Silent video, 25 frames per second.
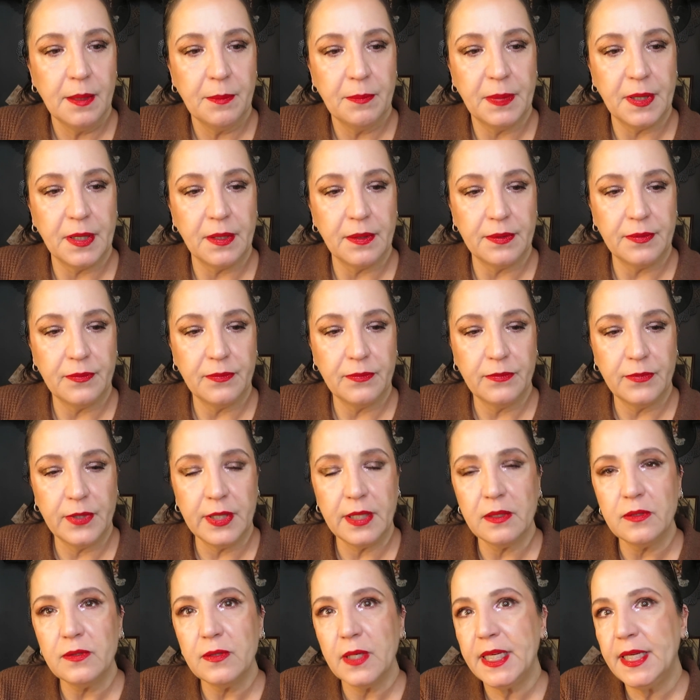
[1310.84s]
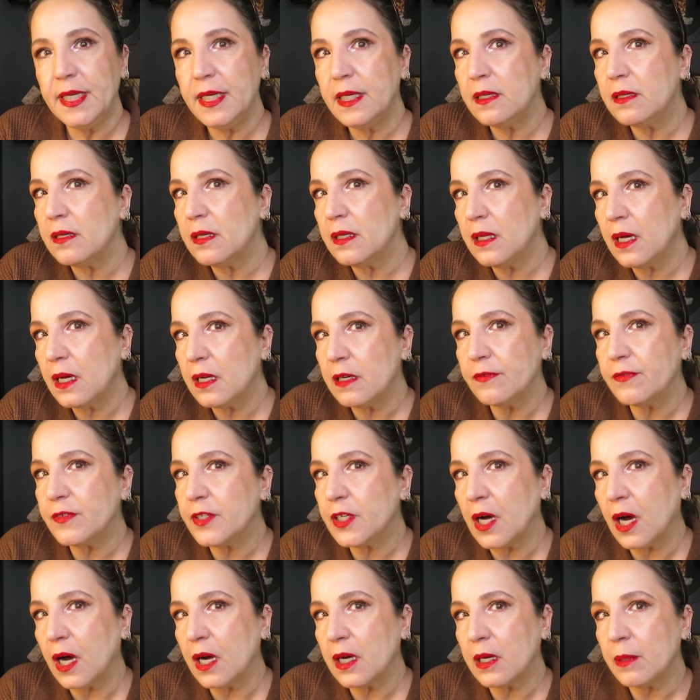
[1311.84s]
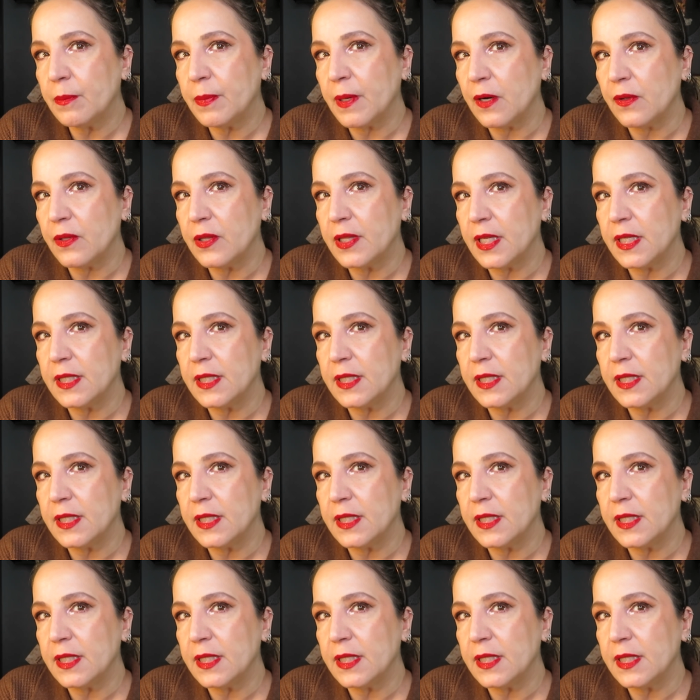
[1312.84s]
but we don't hear a lot of talk about